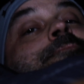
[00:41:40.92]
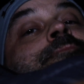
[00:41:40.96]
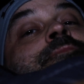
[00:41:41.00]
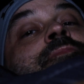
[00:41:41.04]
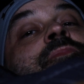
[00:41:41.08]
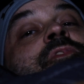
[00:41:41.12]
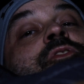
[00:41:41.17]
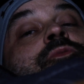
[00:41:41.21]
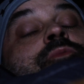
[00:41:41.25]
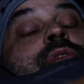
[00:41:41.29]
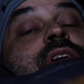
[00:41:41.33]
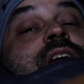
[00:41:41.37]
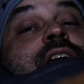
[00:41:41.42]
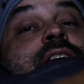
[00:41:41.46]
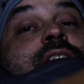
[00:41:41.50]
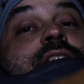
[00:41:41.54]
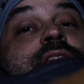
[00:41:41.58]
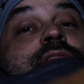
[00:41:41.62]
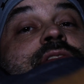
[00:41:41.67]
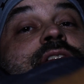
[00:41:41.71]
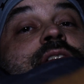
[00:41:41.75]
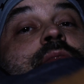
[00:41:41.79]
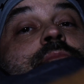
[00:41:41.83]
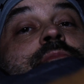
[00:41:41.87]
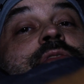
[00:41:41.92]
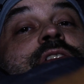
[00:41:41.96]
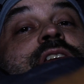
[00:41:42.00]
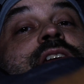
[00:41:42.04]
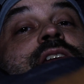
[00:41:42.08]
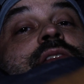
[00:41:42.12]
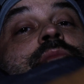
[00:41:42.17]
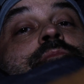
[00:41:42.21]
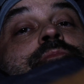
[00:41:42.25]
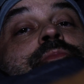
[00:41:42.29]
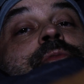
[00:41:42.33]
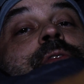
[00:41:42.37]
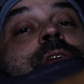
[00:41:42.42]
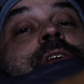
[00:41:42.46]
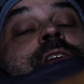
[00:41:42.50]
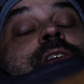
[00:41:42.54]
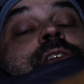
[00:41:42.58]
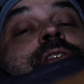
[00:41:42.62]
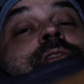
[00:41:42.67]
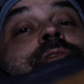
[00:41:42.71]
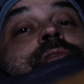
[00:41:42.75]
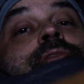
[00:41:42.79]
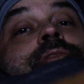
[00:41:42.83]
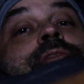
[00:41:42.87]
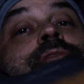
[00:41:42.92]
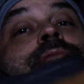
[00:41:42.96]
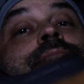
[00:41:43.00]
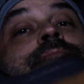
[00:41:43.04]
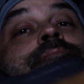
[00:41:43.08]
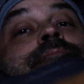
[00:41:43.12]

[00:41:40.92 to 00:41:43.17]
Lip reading: The rain is coming down pretty good.